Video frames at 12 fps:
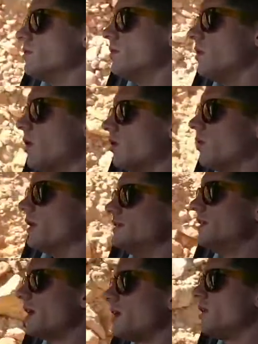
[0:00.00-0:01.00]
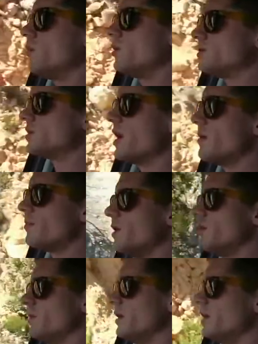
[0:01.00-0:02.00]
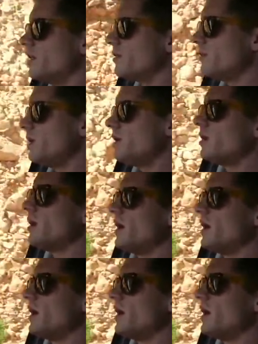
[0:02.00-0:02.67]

know exactly what's happening beneath me,